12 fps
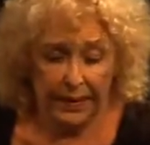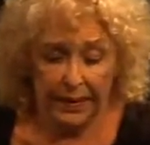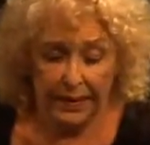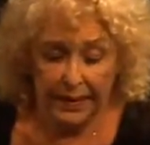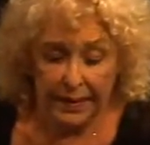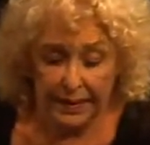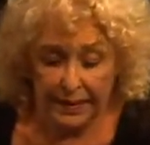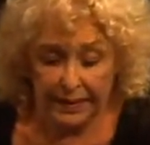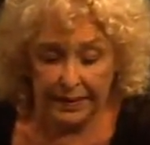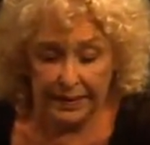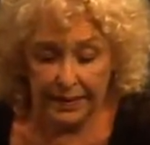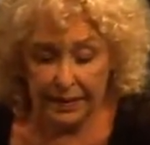from
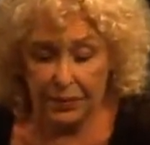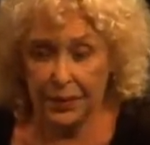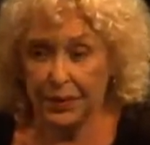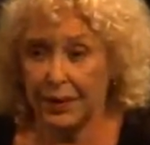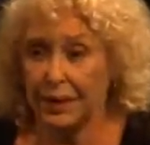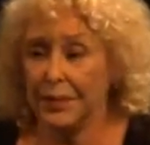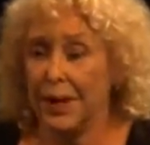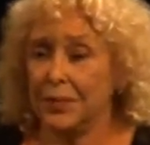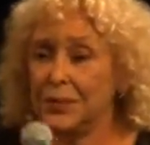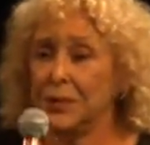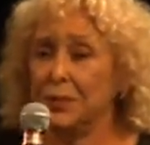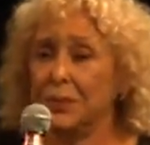from your I'm
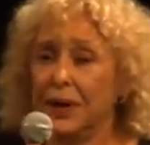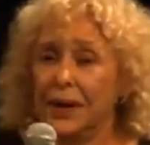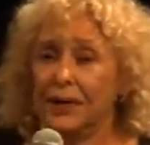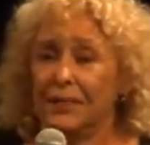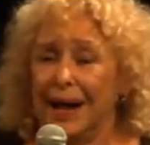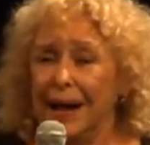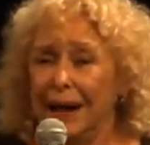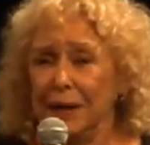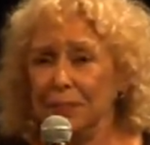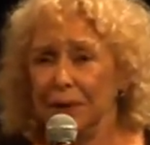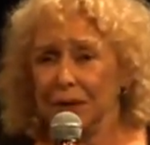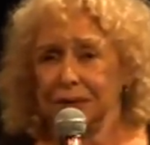experience. so proud of
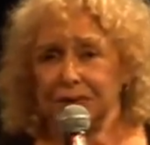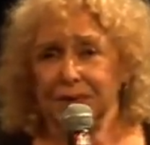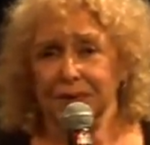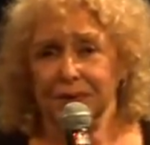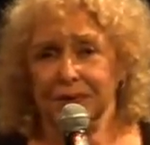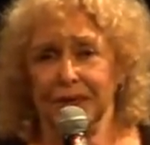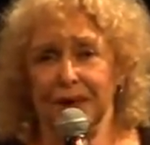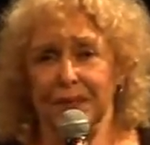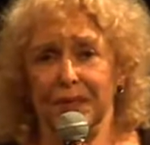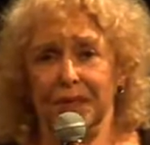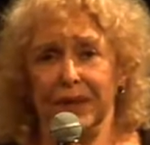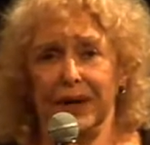Adbusters. You know, I've
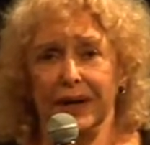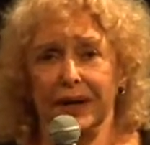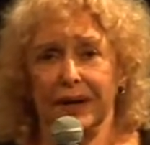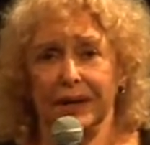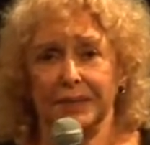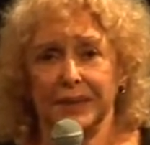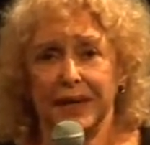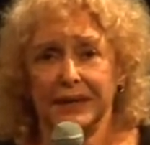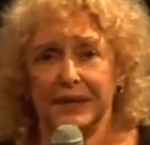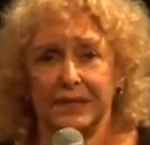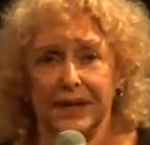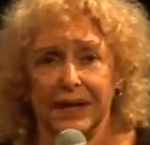been reading it mm-hmm.
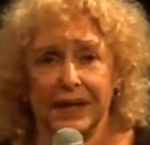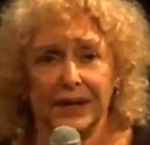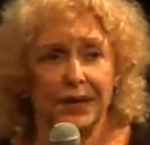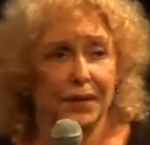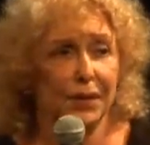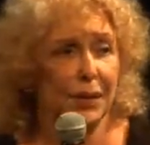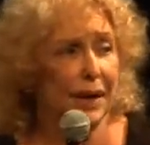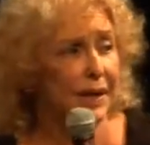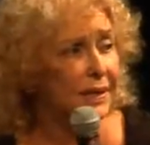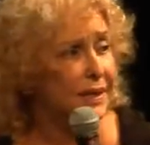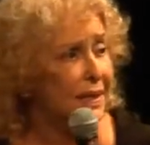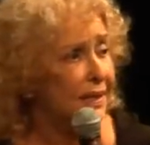obsessively. I had no
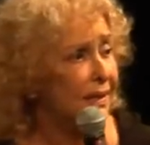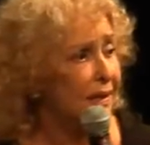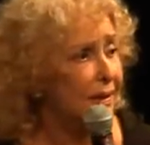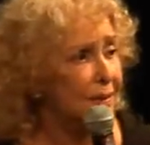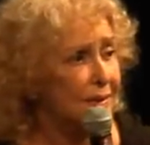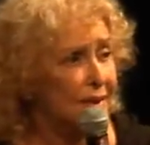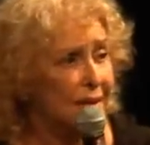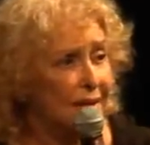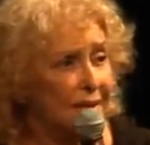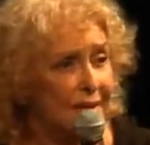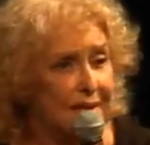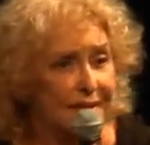idea that it was,
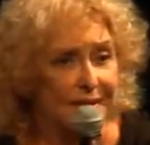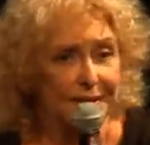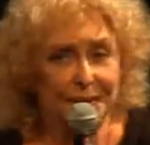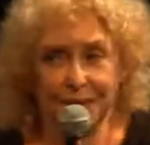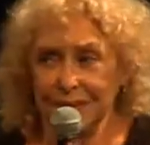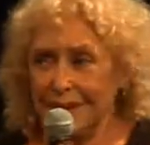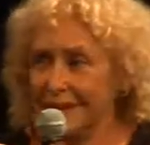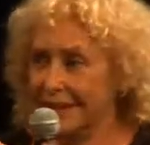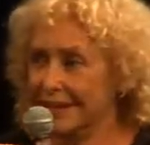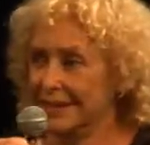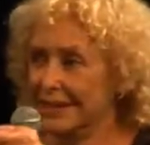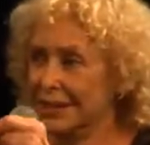you know, like
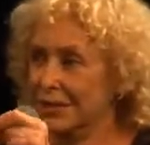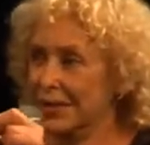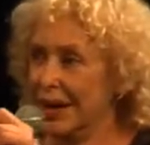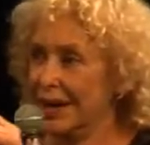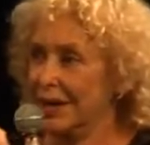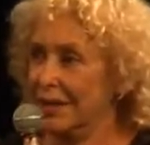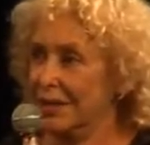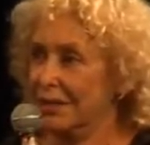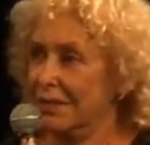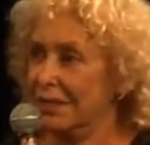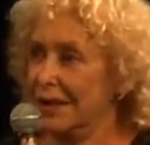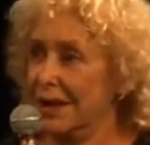a, a dragon
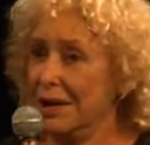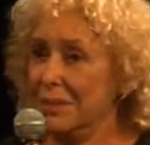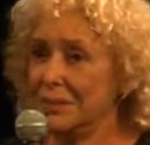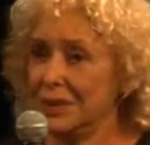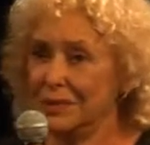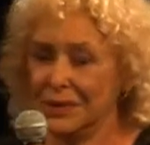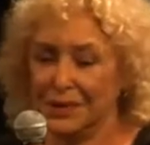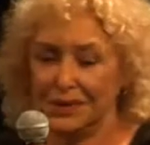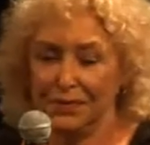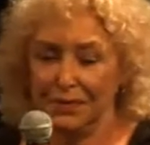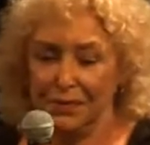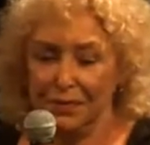in flames that was
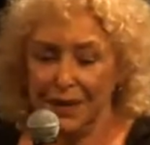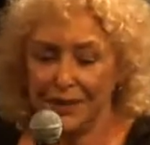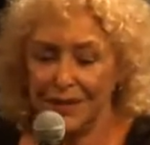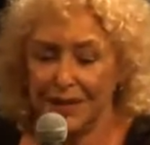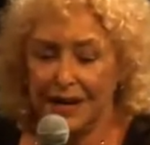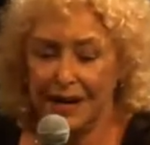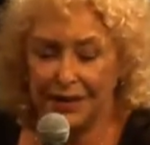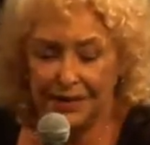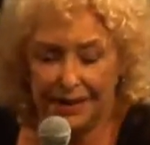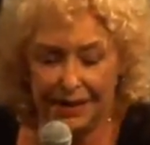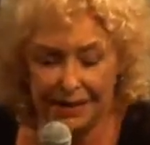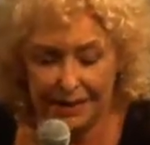reaching out
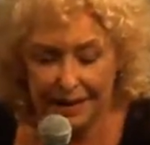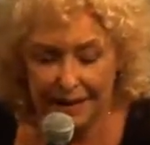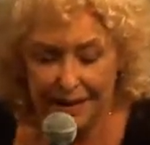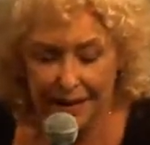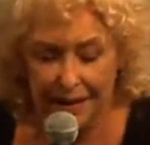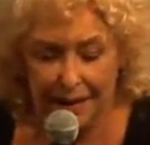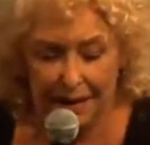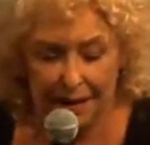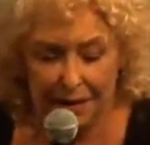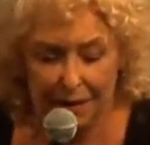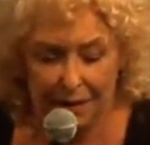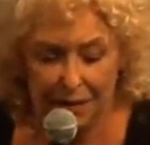and
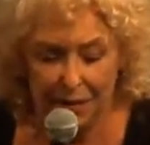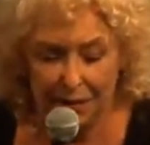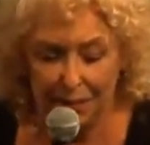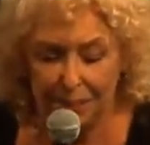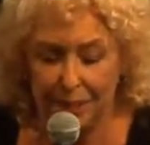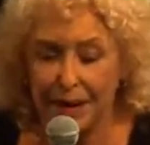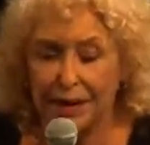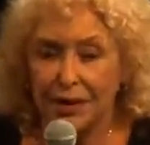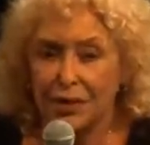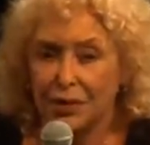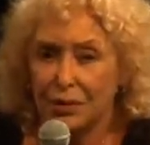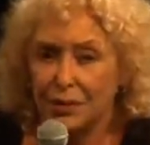uh, making
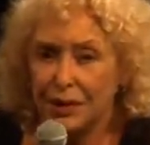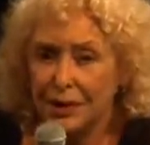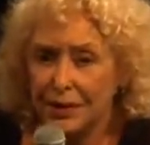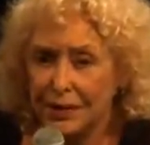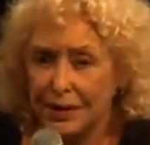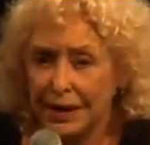a coherent